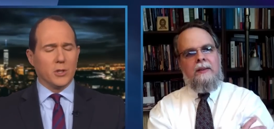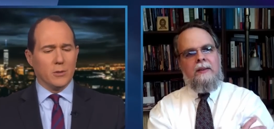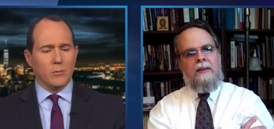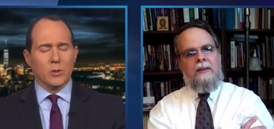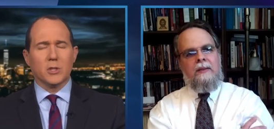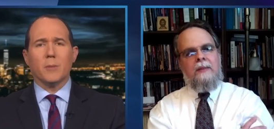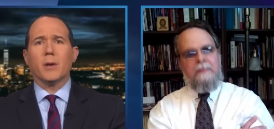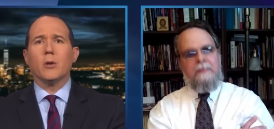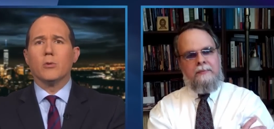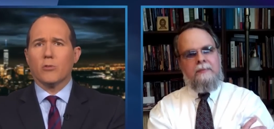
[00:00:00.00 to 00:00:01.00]
Speaker 1: a, was
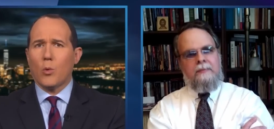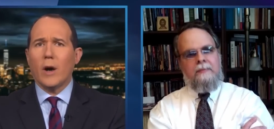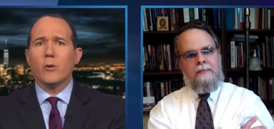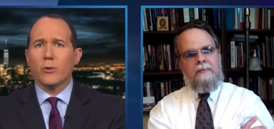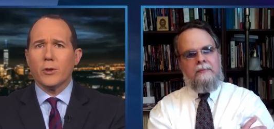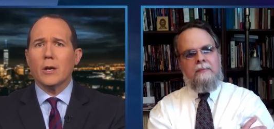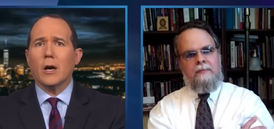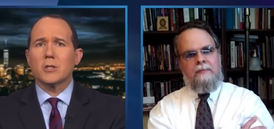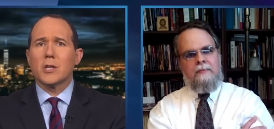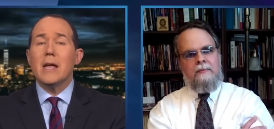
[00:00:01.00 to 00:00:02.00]
somebody who was quite
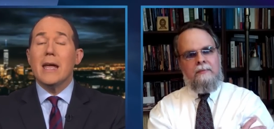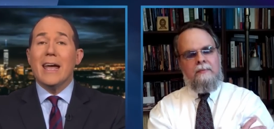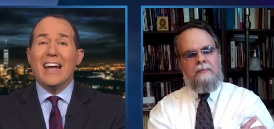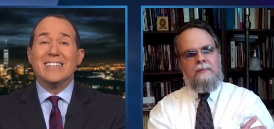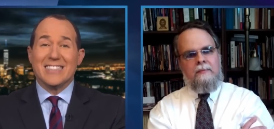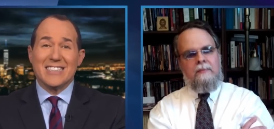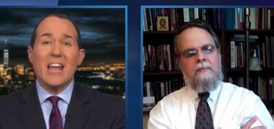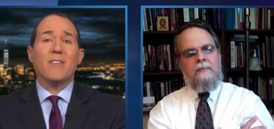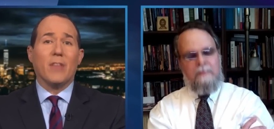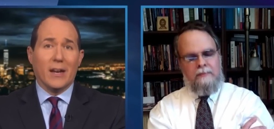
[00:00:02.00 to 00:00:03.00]
orthodox and
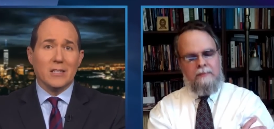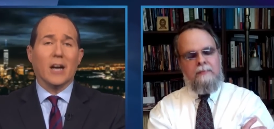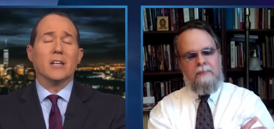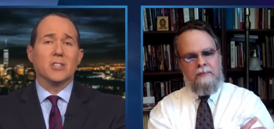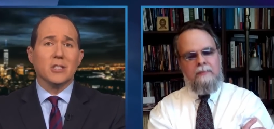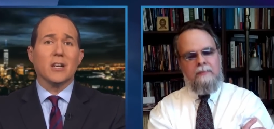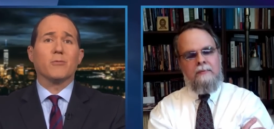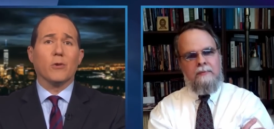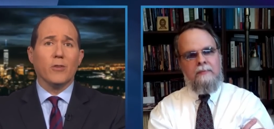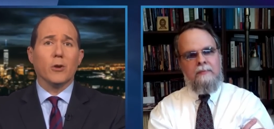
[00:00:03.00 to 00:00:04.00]
saved that diocese
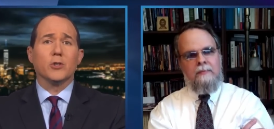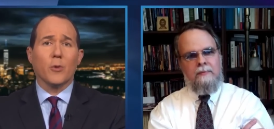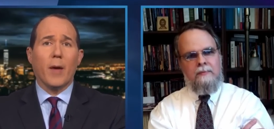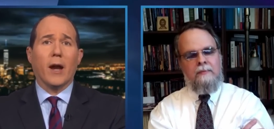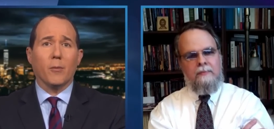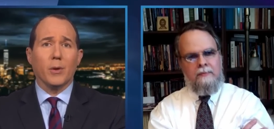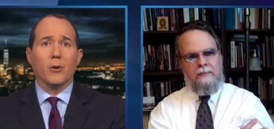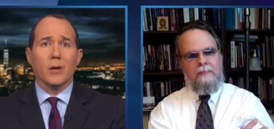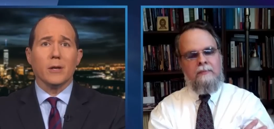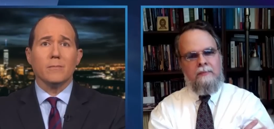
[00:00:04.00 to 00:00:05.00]
after a very traumatic
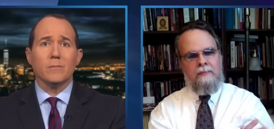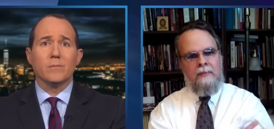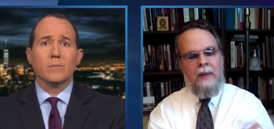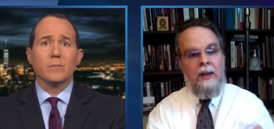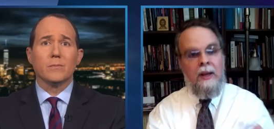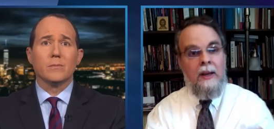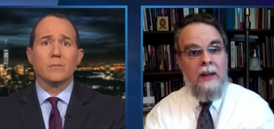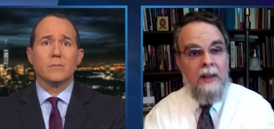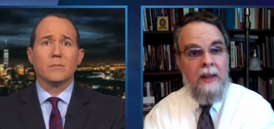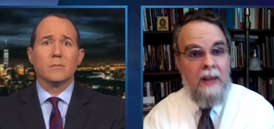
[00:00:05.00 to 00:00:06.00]
period.
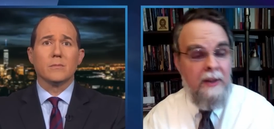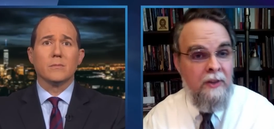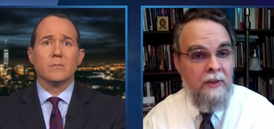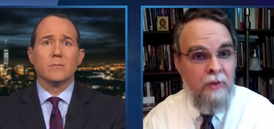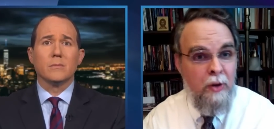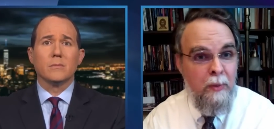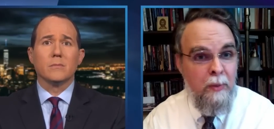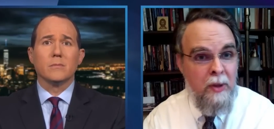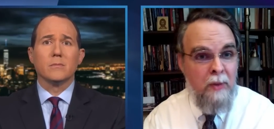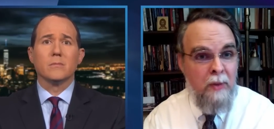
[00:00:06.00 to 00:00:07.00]
Speaker 2: Yes, it's true.
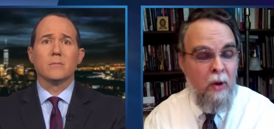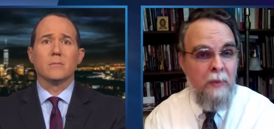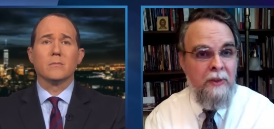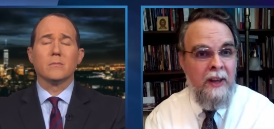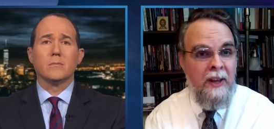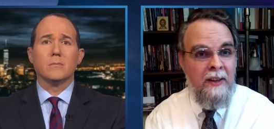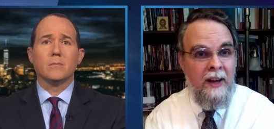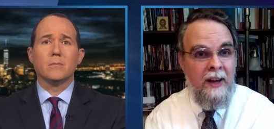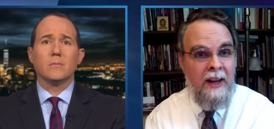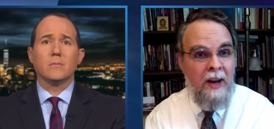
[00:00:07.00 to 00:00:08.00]
Bishop Olmsted, I,
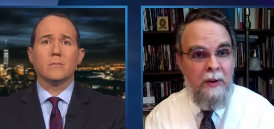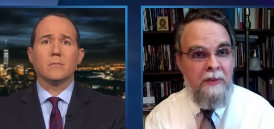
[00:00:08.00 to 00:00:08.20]
I always